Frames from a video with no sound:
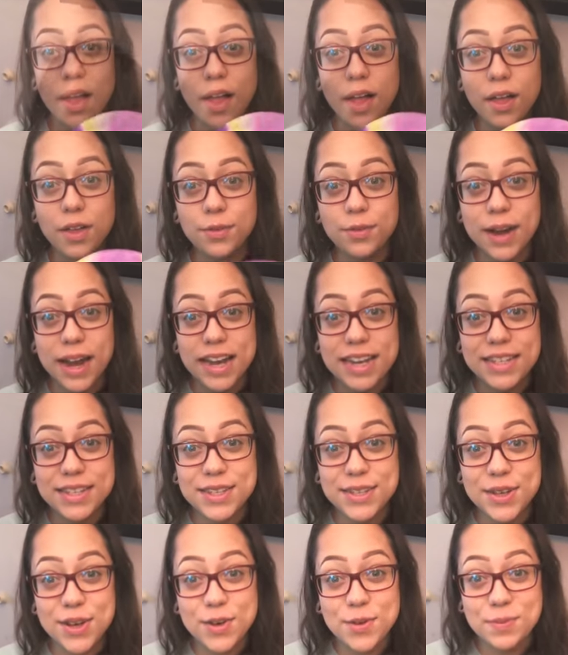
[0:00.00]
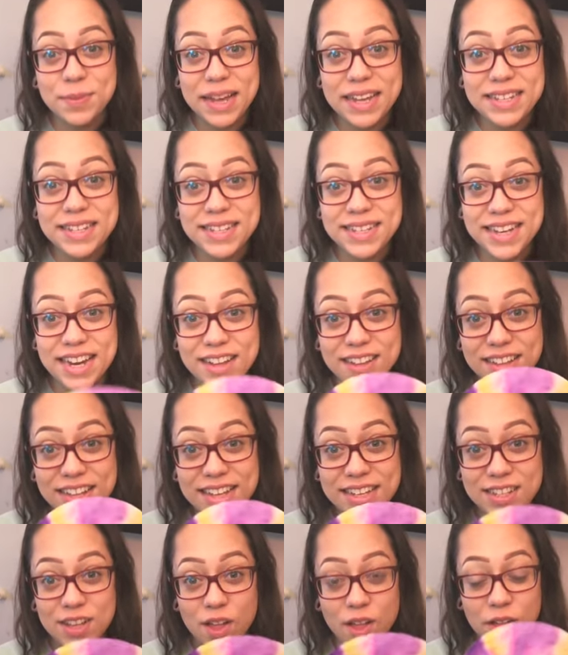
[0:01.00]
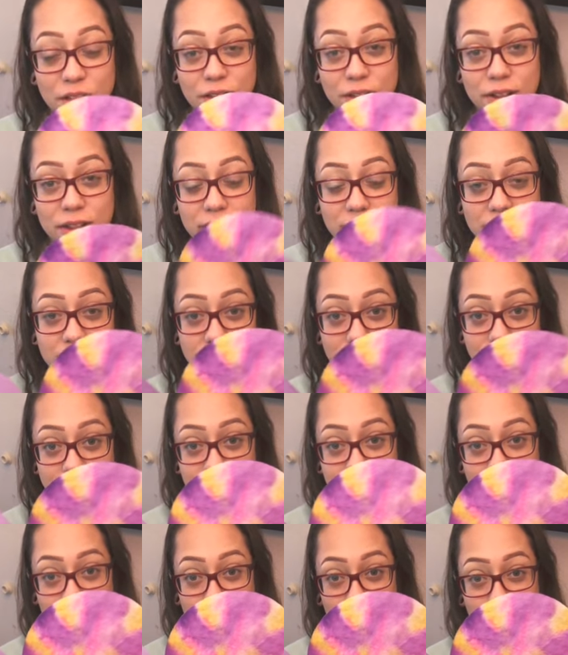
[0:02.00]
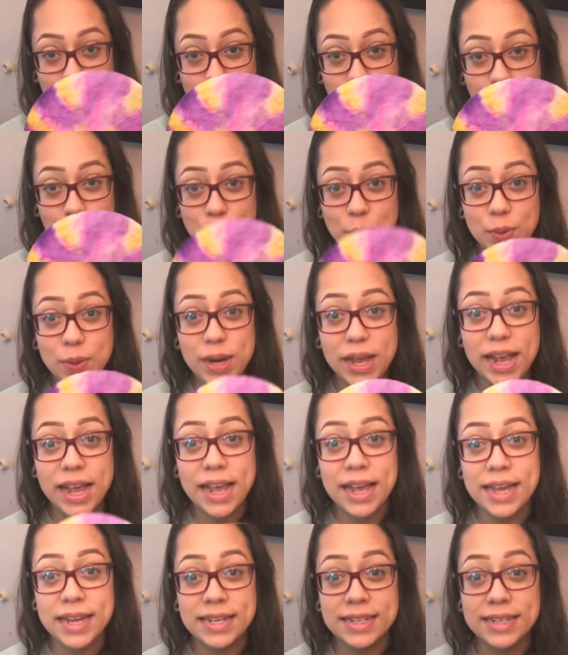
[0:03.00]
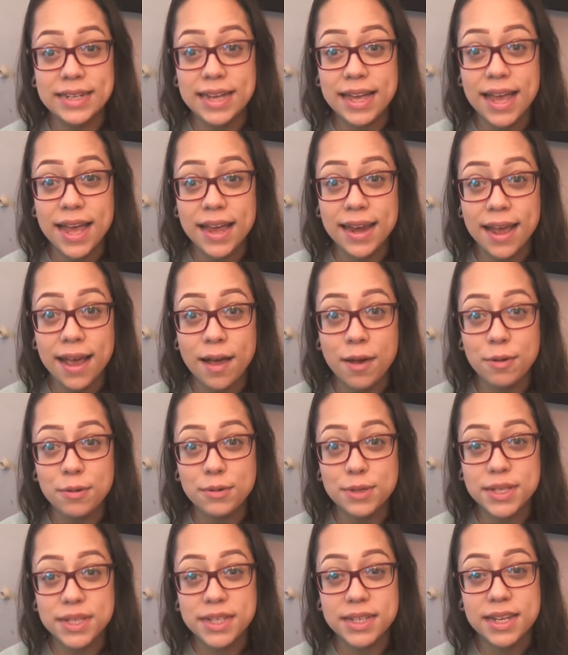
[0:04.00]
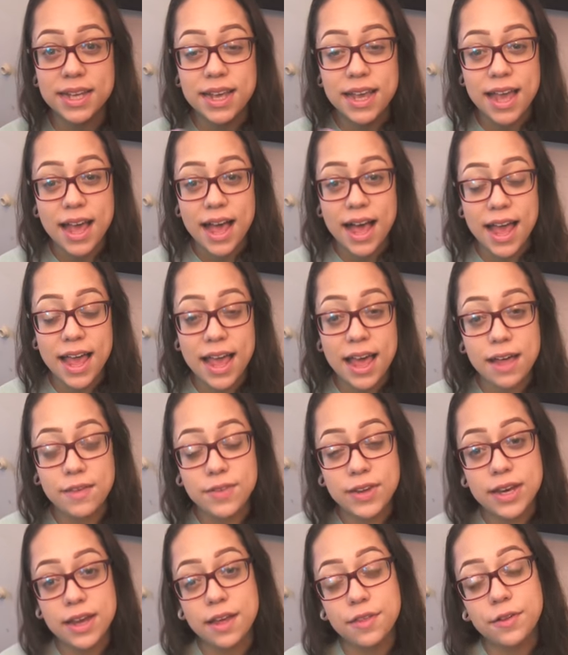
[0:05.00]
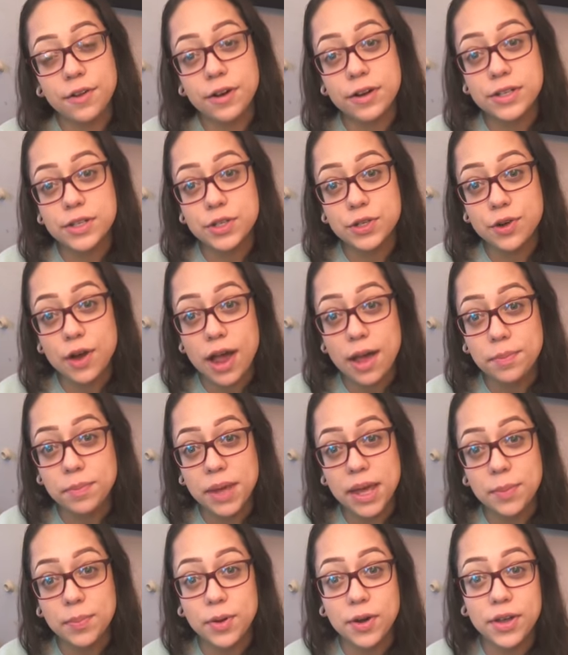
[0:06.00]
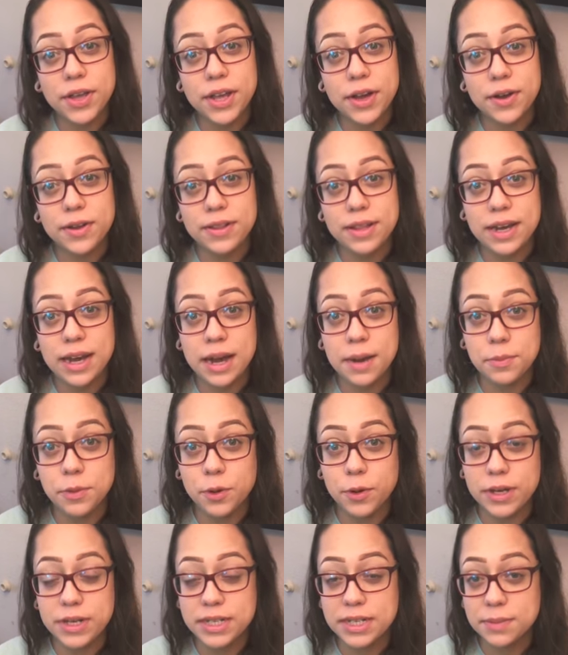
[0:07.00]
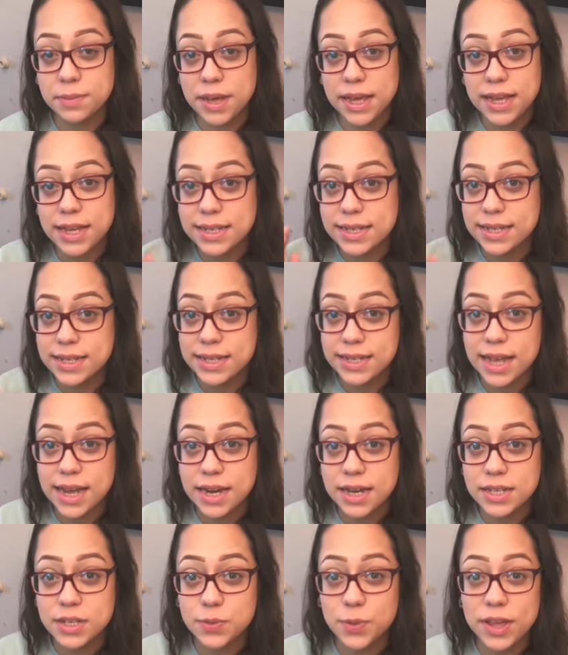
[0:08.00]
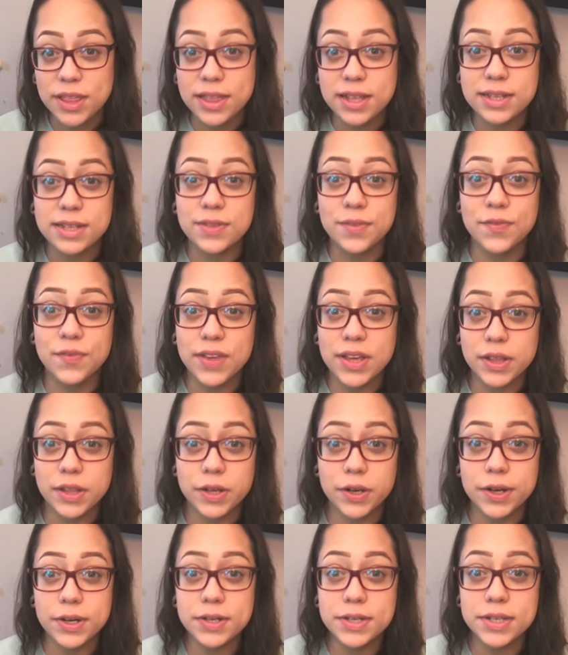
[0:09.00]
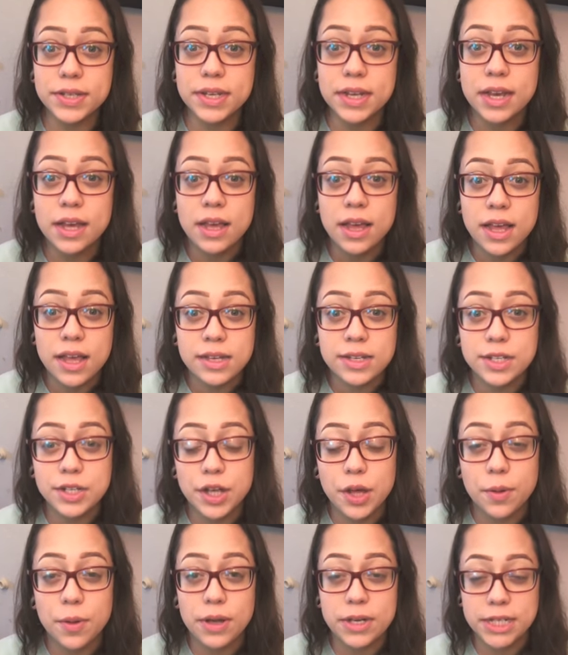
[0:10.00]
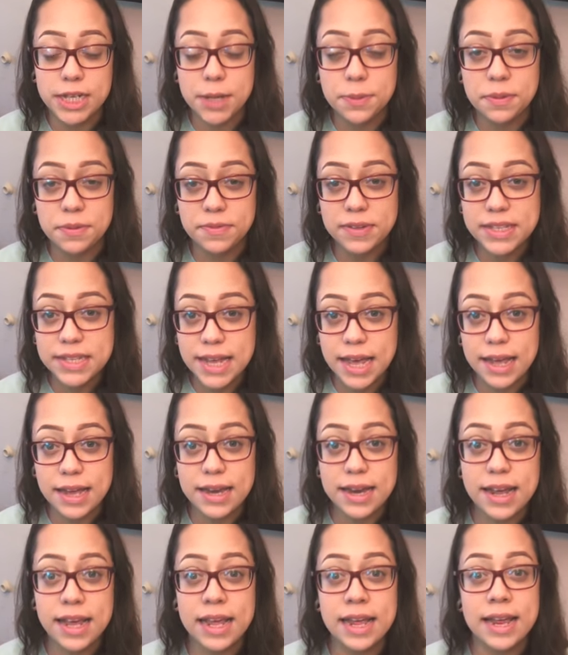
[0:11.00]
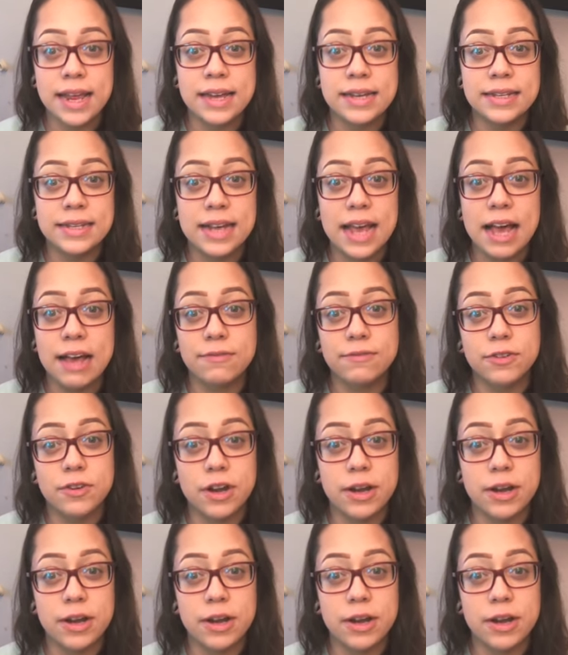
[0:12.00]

All right, so my snail is all glued and cut out. I have another scrap paper here that I'm going to make his antennas with, his feelers, to go on top of his head. And after